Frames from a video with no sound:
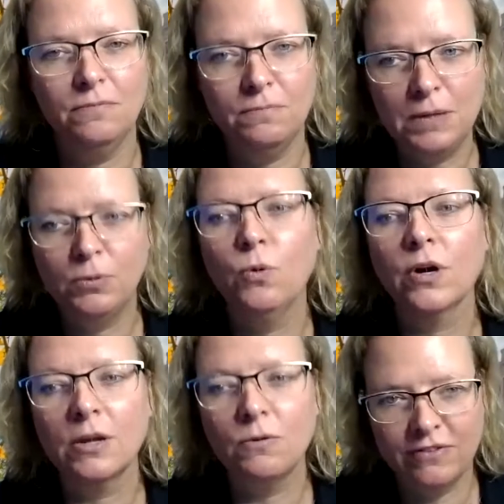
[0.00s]
people
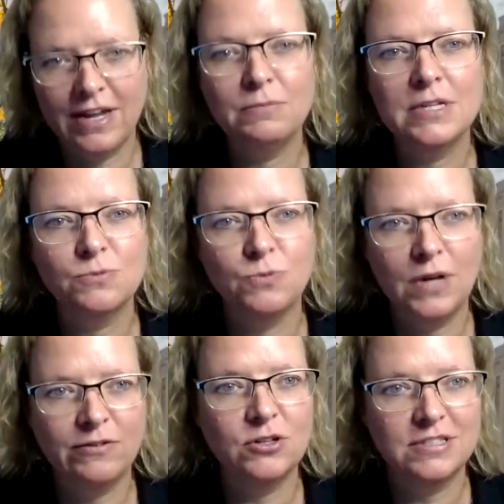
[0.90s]
working with families will
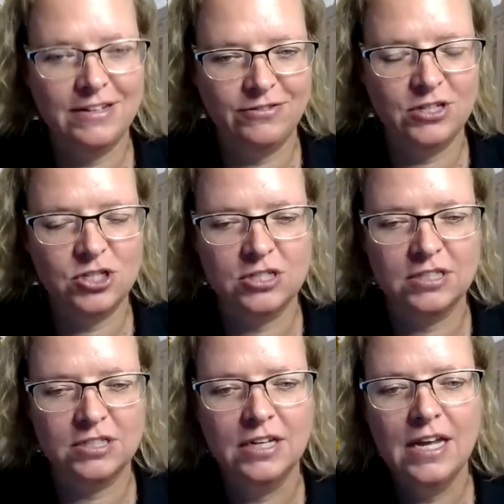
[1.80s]
have a good definition.